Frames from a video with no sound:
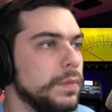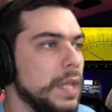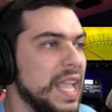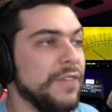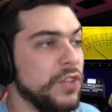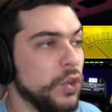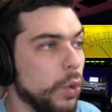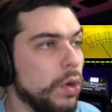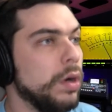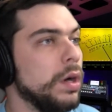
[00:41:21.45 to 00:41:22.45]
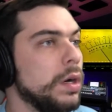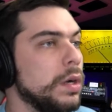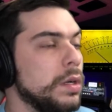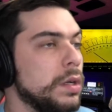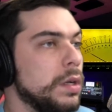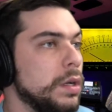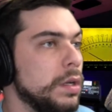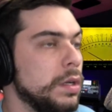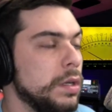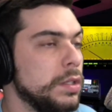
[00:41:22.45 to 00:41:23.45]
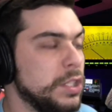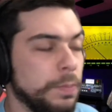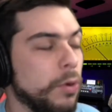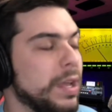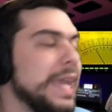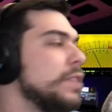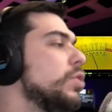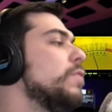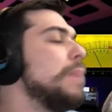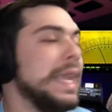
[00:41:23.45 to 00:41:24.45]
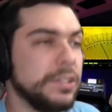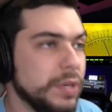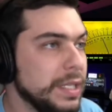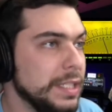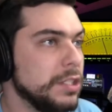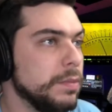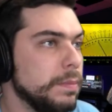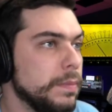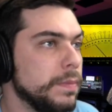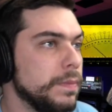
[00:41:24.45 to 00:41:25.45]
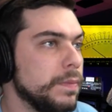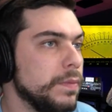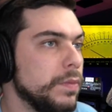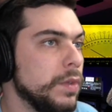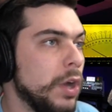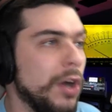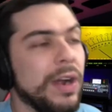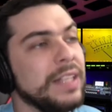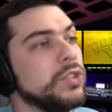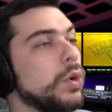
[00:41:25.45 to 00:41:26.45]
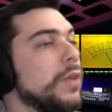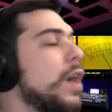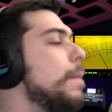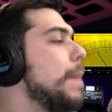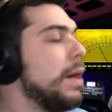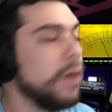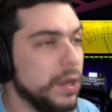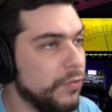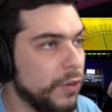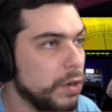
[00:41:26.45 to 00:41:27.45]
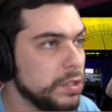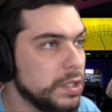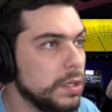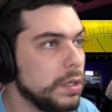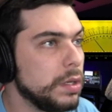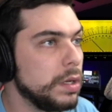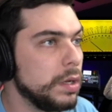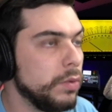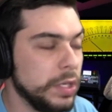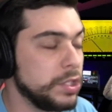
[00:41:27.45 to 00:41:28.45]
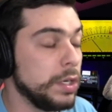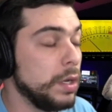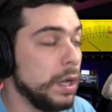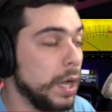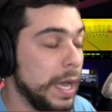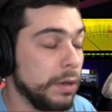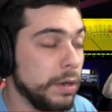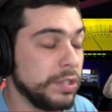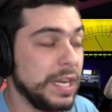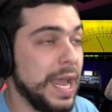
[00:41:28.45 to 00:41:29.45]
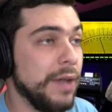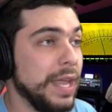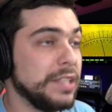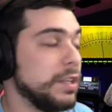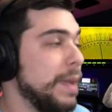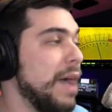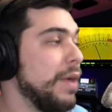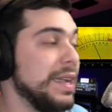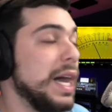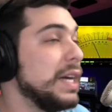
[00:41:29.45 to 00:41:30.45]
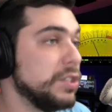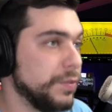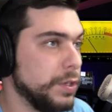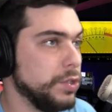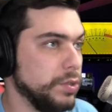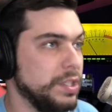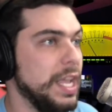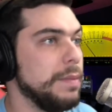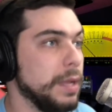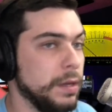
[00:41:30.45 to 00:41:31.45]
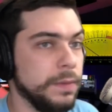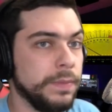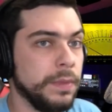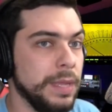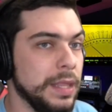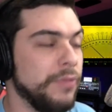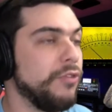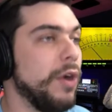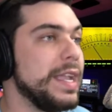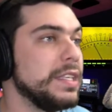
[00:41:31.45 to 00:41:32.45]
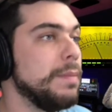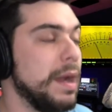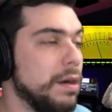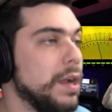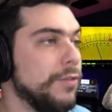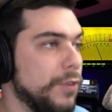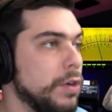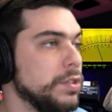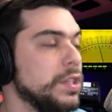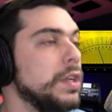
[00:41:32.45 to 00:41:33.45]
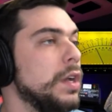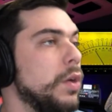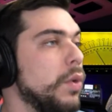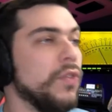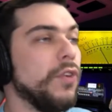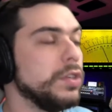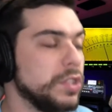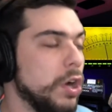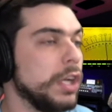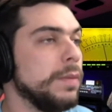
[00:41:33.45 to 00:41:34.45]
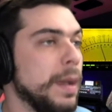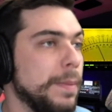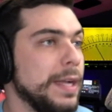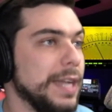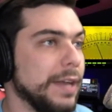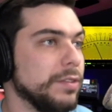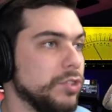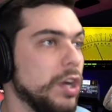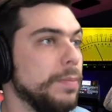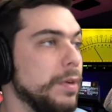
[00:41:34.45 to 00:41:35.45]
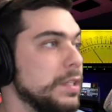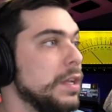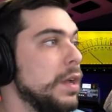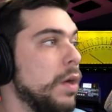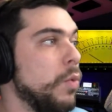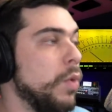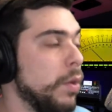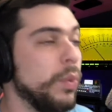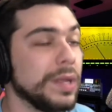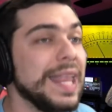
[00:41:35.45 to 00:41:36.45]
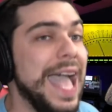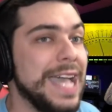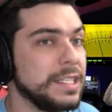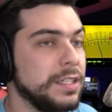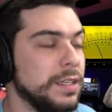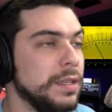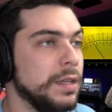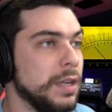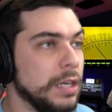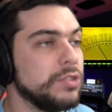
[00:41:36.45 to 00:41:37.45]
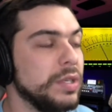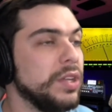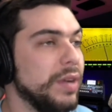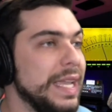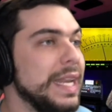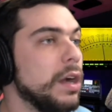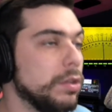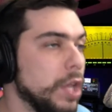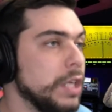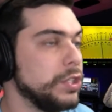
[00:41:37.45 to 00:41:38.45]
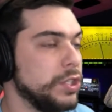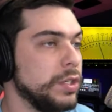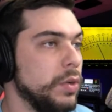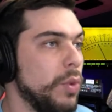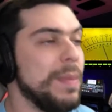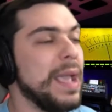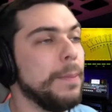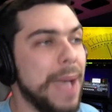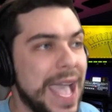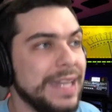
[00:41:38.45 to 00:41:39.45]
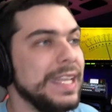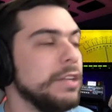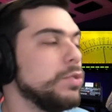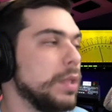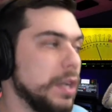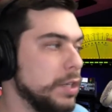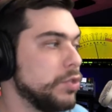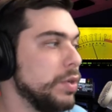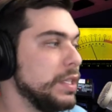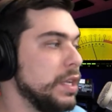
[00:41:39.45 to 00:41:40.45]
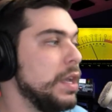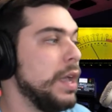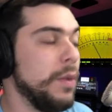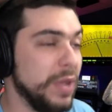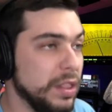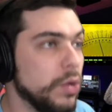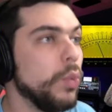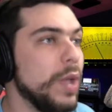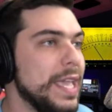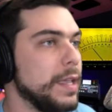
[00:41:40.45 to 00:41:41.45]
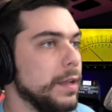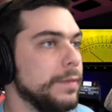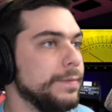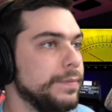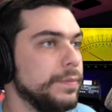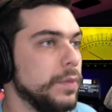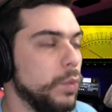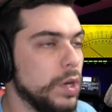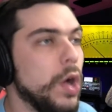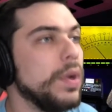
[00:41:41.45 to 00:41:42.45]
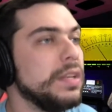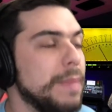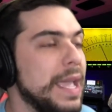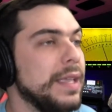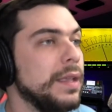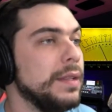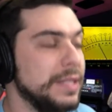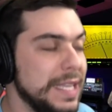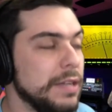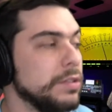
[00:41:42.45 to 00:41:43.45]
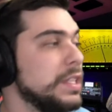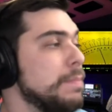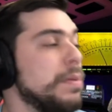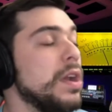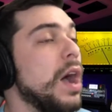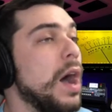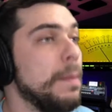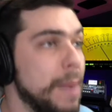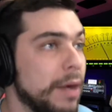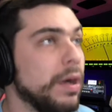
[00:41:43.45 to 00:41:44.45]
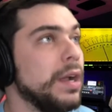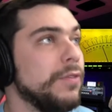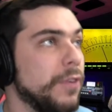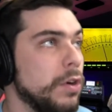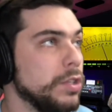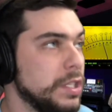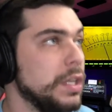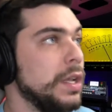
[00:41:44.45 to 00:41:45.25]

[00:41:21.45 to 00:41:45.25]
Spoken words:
If you're supporting any sort of patriotism or any sort of America first, which I don't understand how that's somehow a controversial statement. I mean, the phrase America first, when first talked about by Donald Trump, was, well, we're last. Countries are eating our lunch. We make bad deals with countries and we look weak. We're going to make deals that put America first.